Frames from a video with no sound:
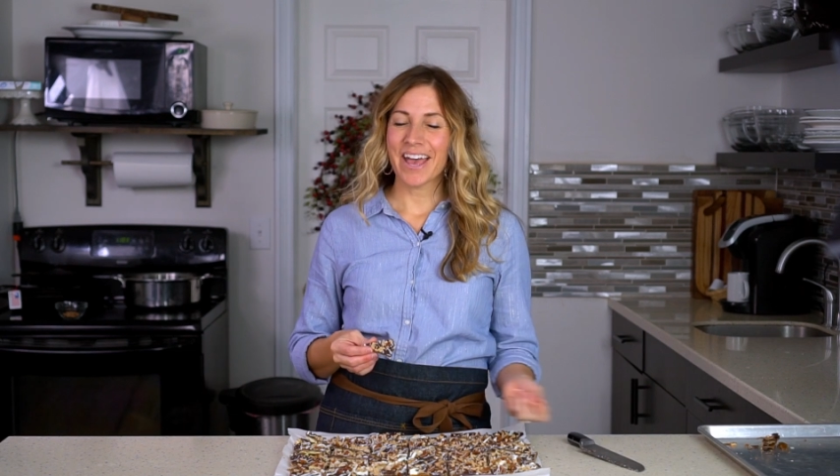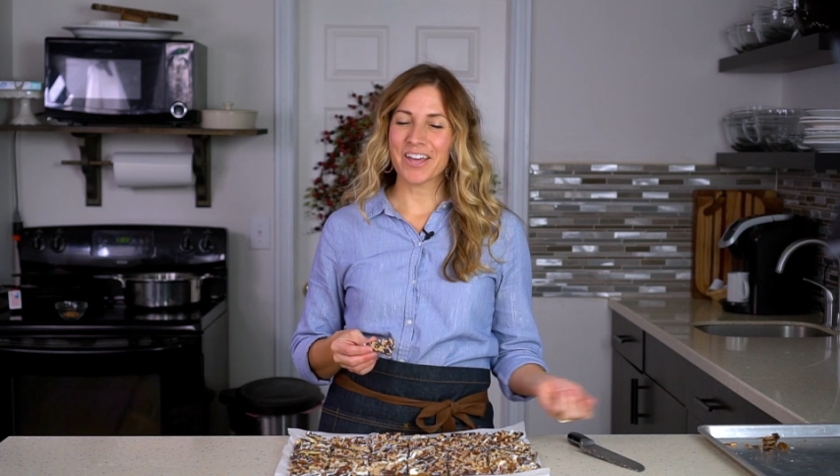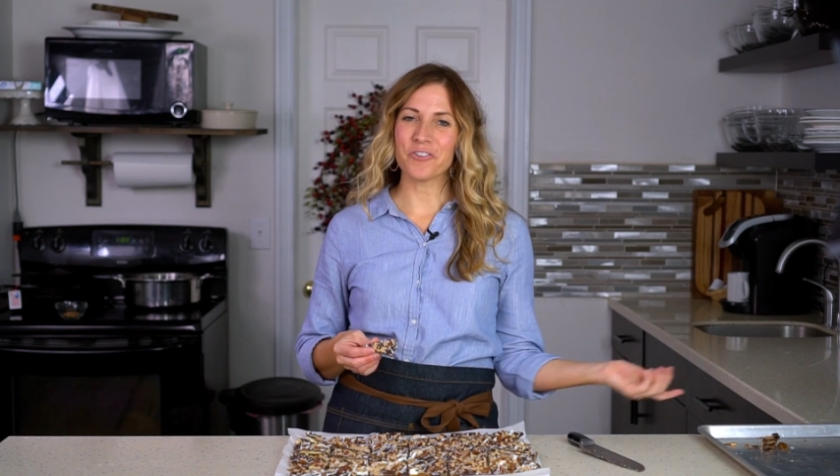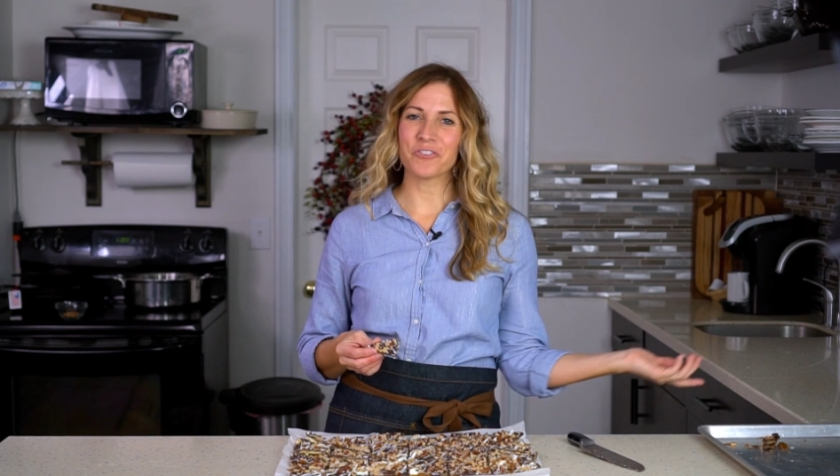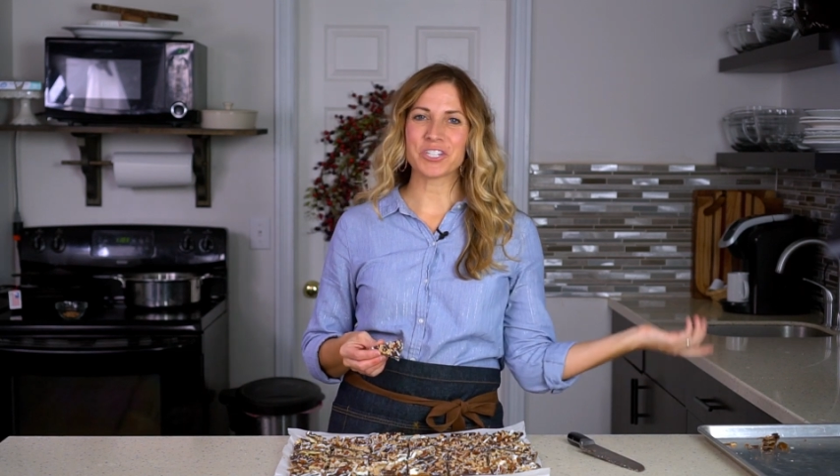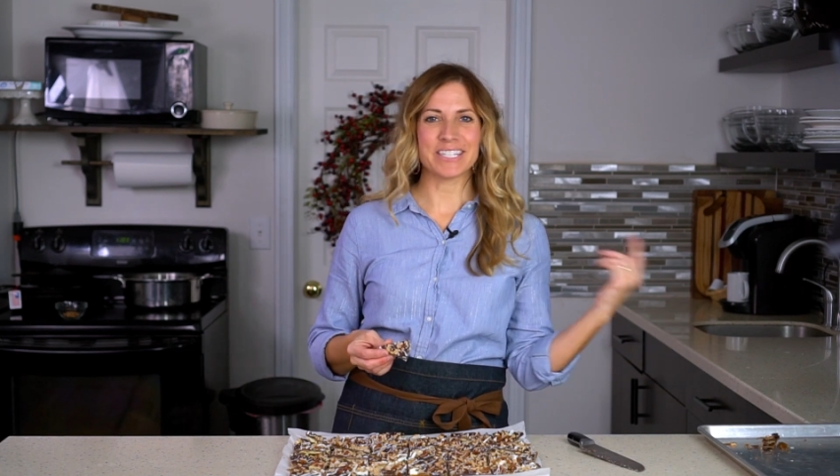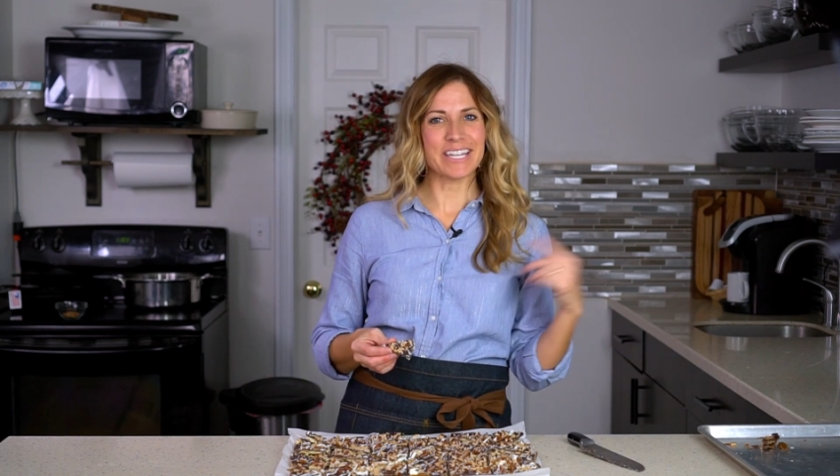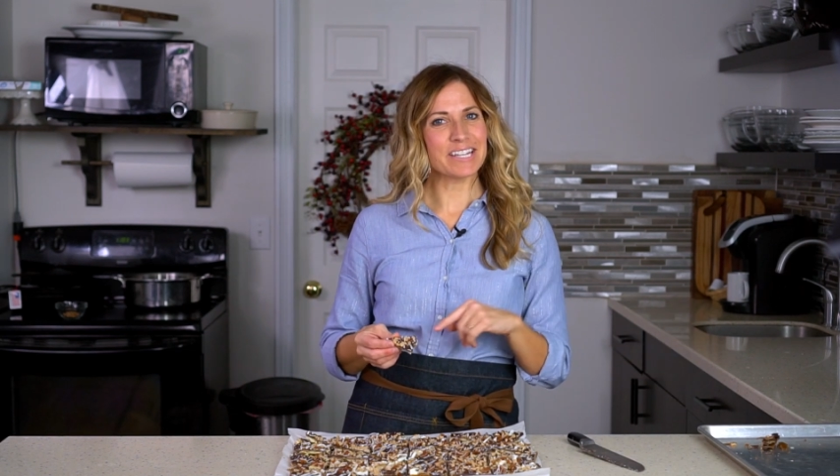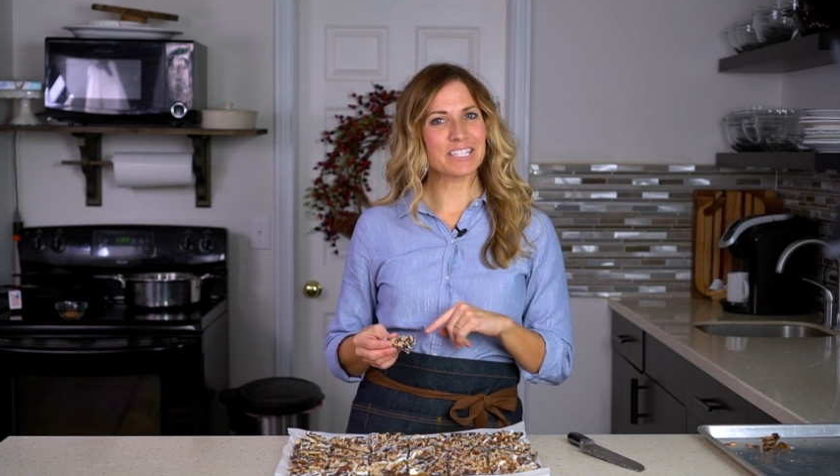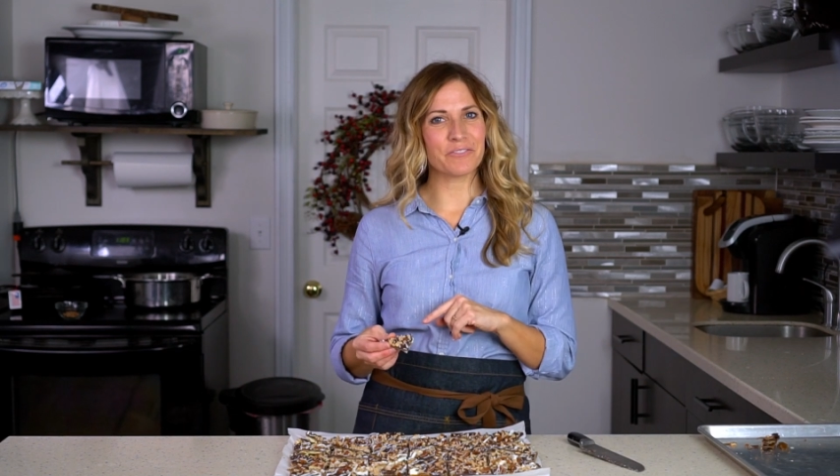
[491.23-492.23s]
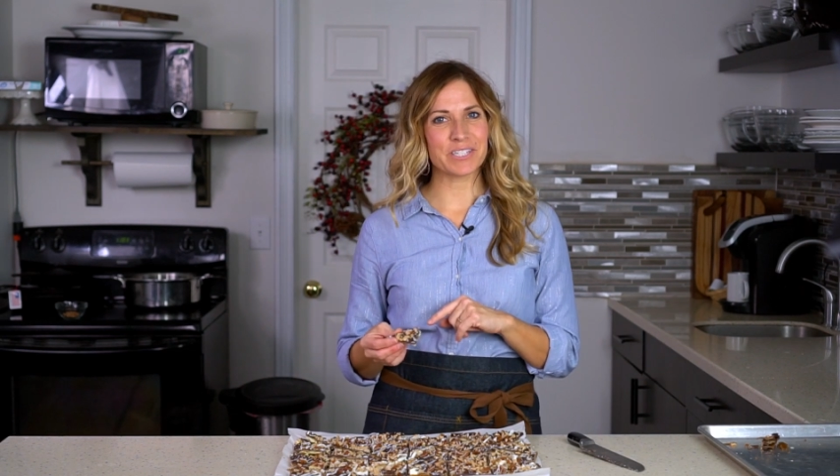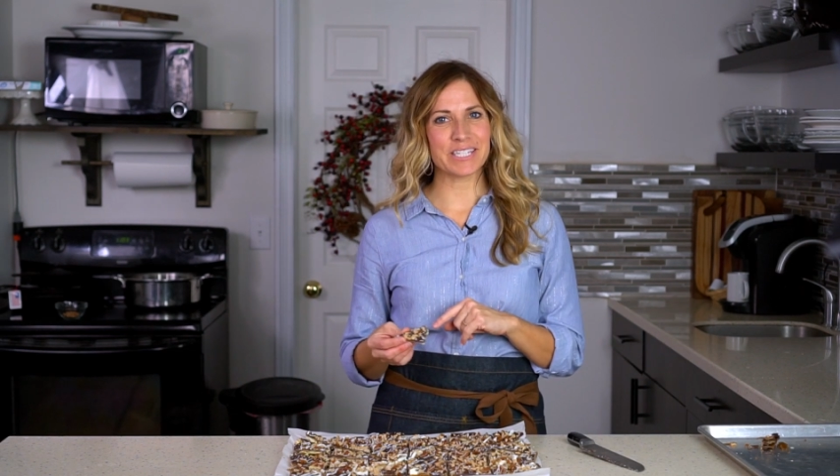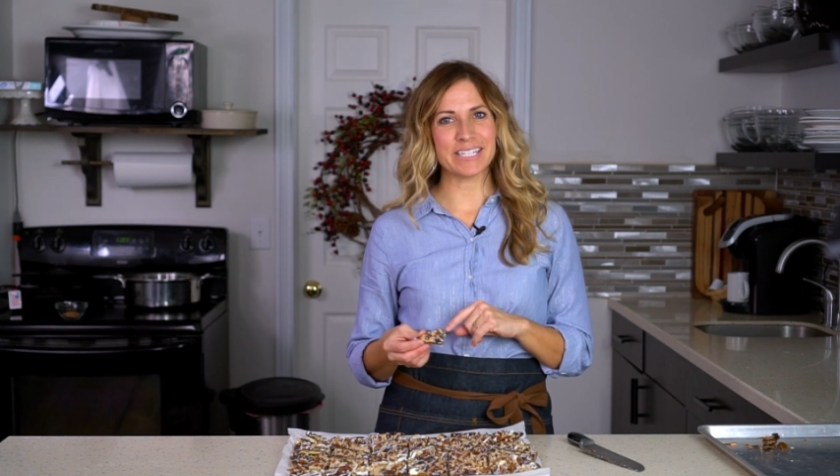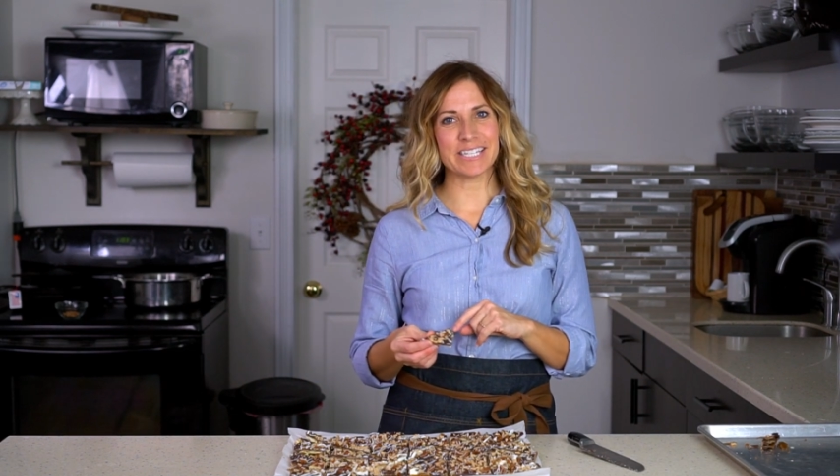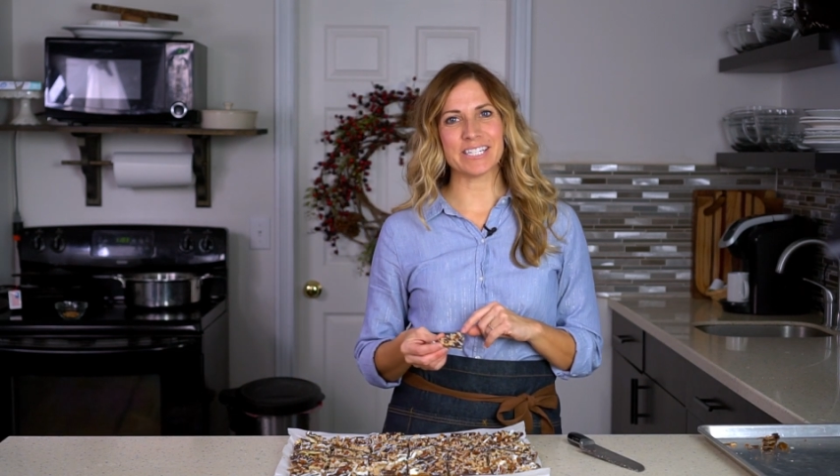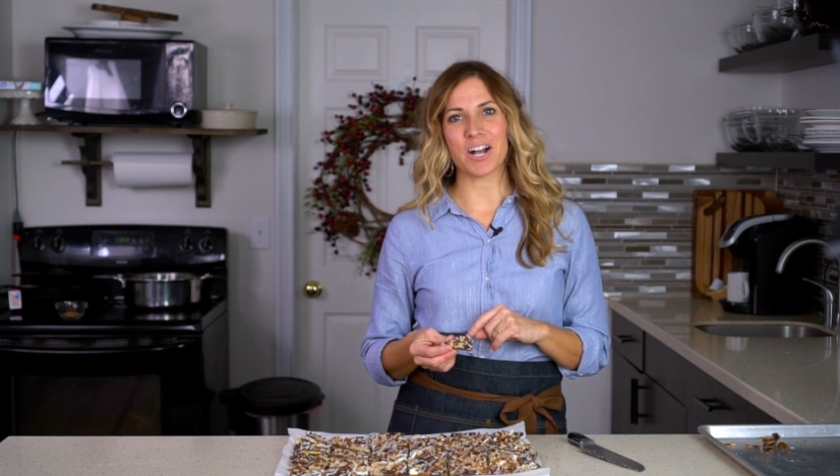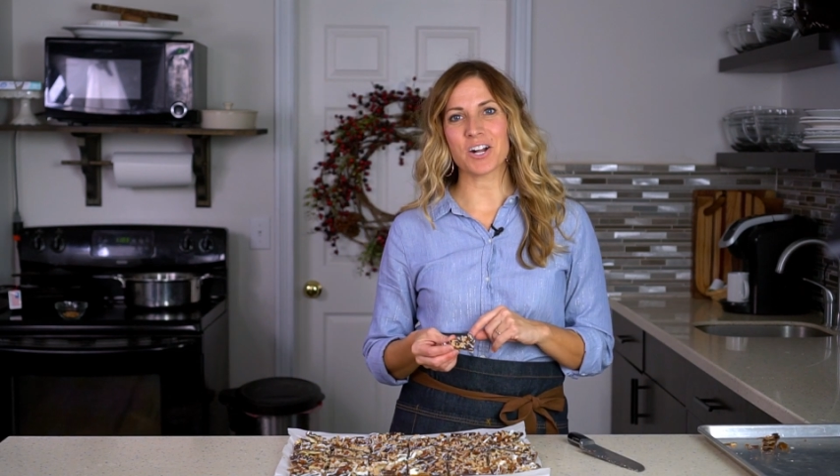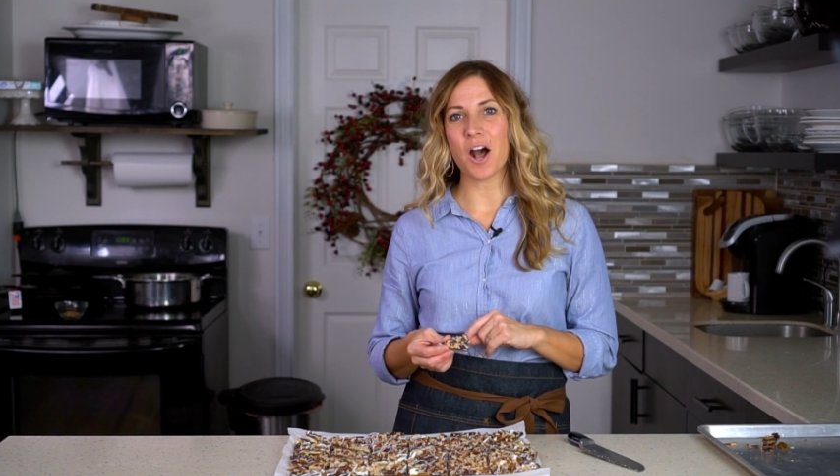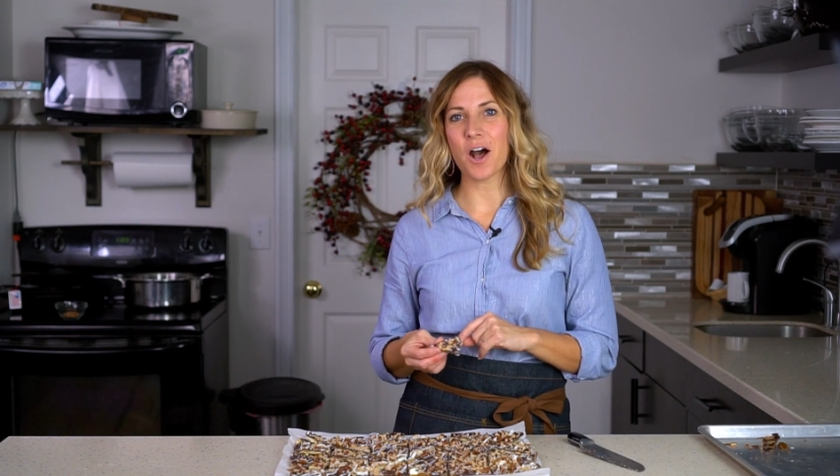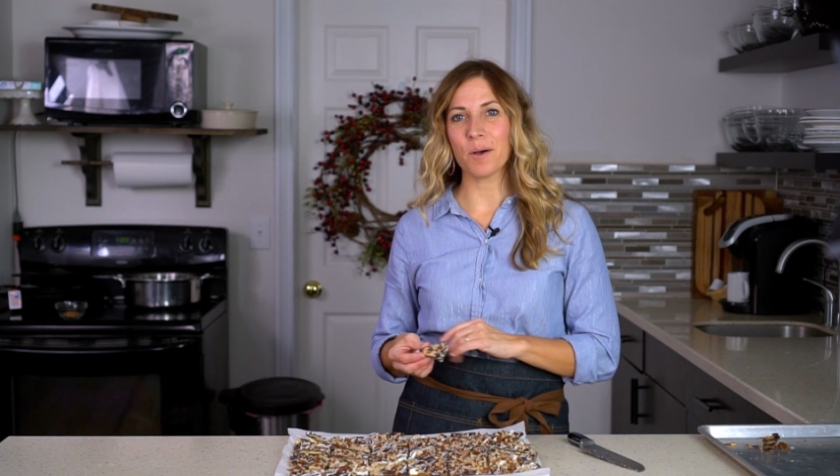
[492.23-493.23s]
Head over to
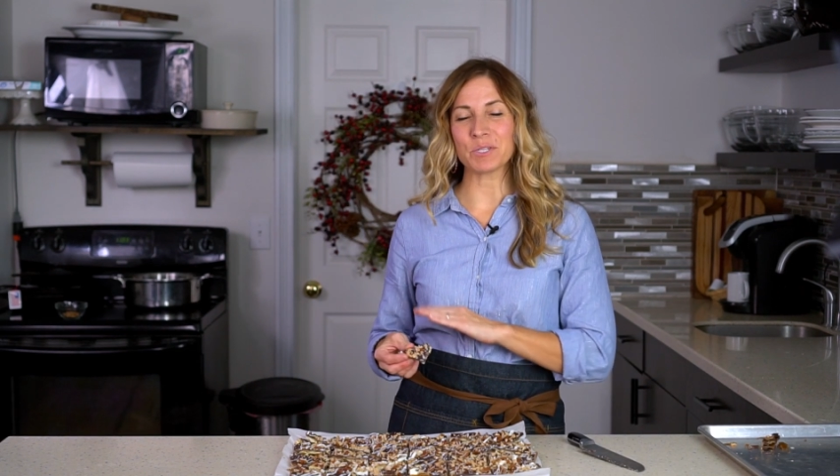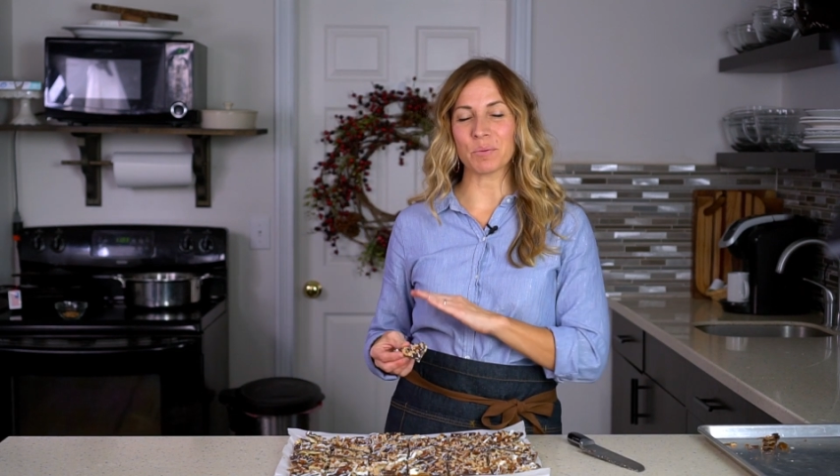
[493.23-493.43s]
tasteoflizzytea.com